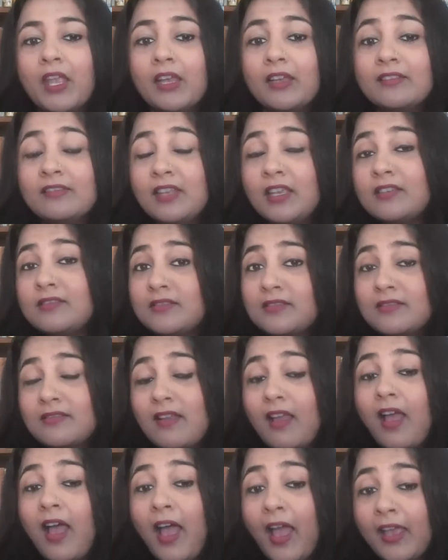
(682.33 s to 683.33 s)
This,
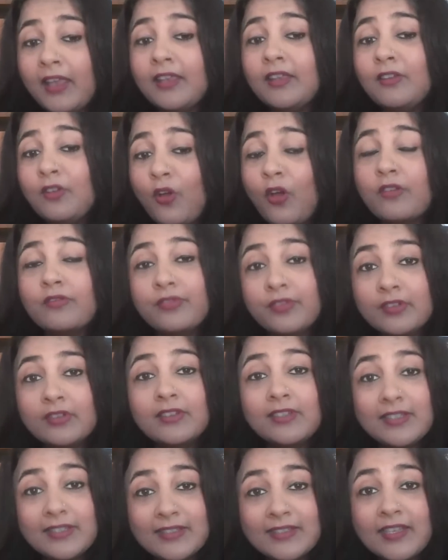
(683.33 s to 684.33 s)
I can
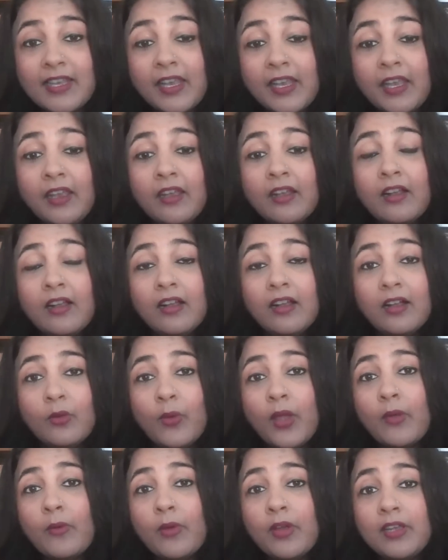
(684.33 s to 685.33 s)
confidently say,
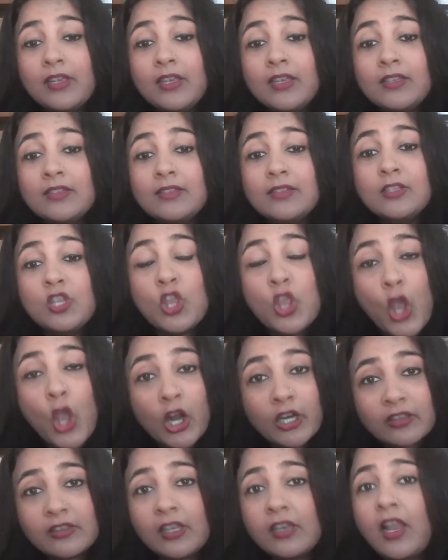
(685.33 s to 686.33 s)
however, is
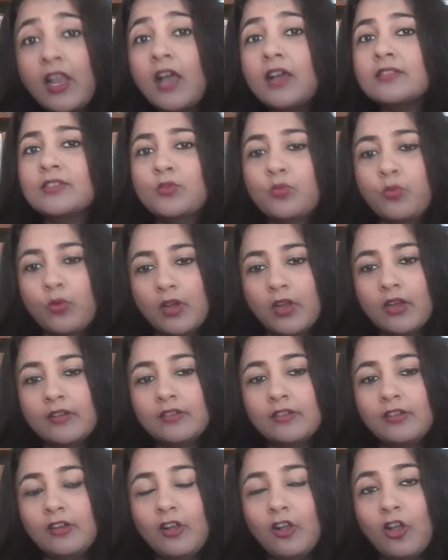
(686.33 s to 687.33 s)
not the last word
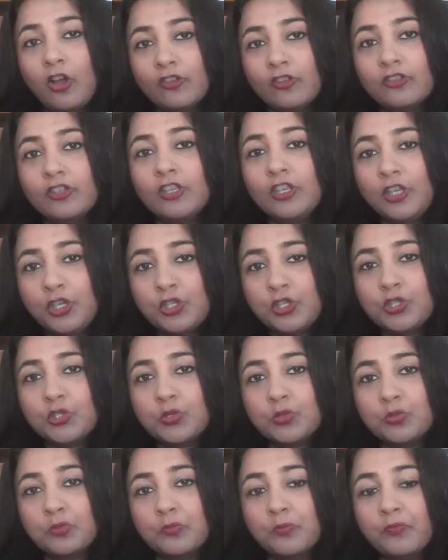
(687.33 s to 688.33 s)
on the
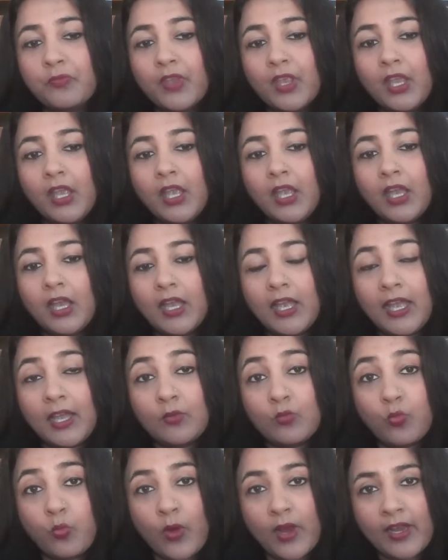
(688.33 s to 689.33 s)
issue.
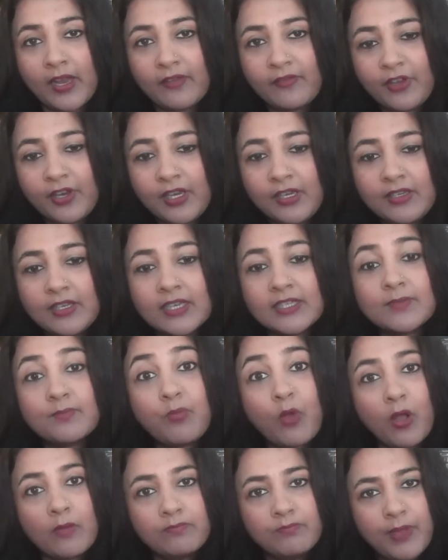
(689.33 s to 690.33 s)
And whenever it does
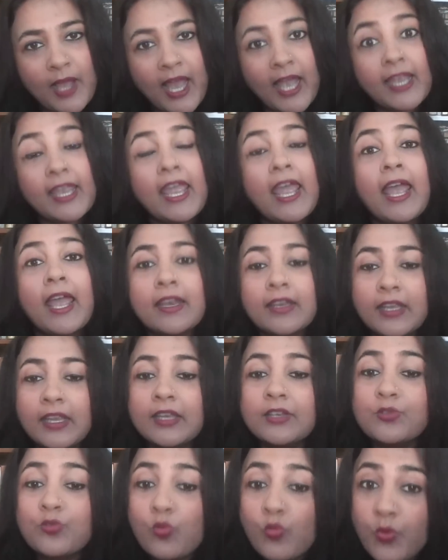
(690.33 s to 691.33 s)
pop back, and
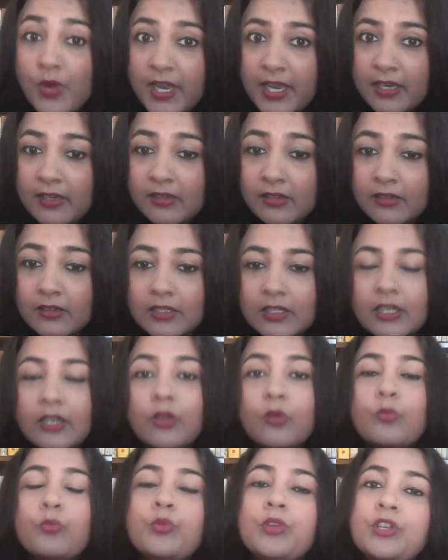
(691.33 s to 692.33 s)
it will,
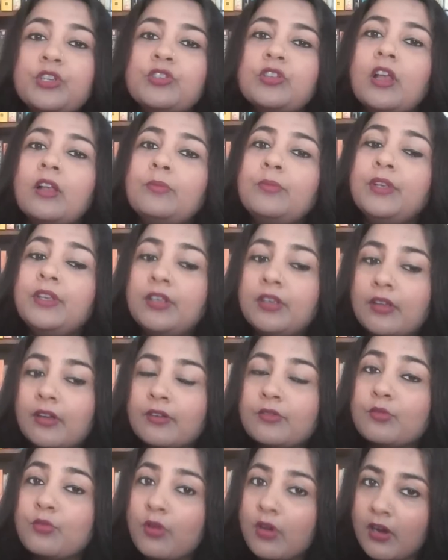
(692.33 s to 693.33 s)
we shall be here
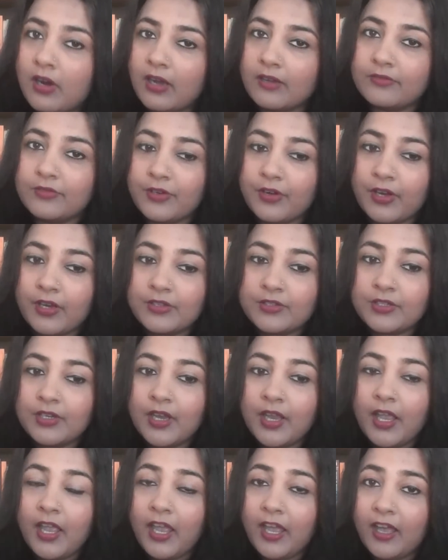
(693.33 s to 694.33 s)
to cover it.
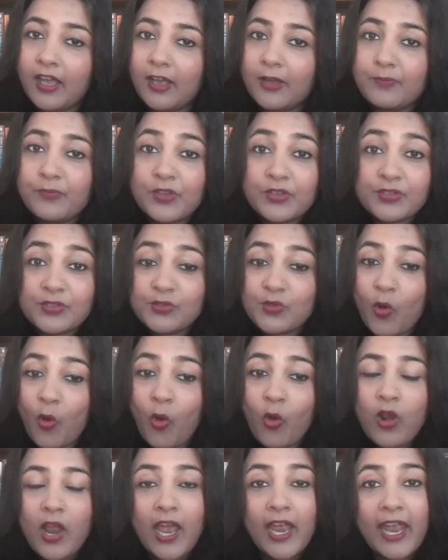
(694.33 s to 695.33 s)
This is
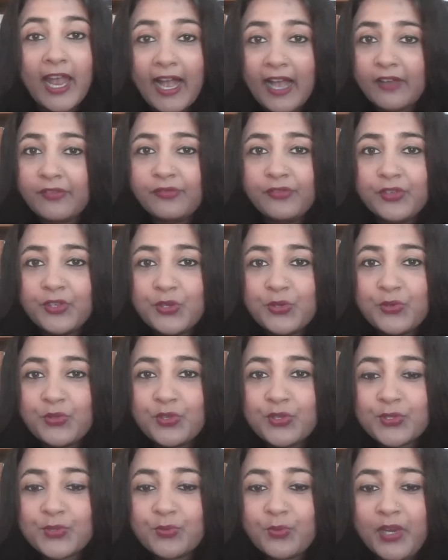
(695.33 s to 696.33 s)
all I have for you
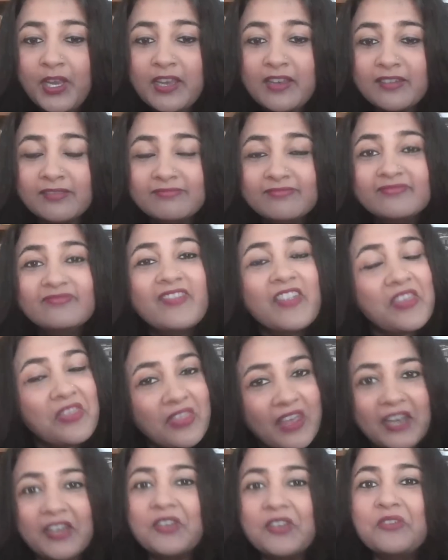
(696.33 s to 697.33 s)
this week.
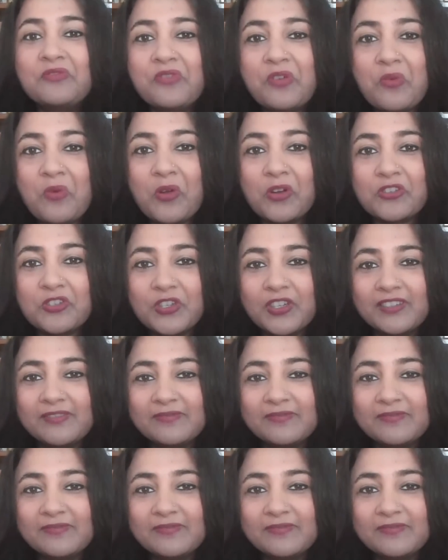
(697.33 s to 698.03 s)
Thank you for watching.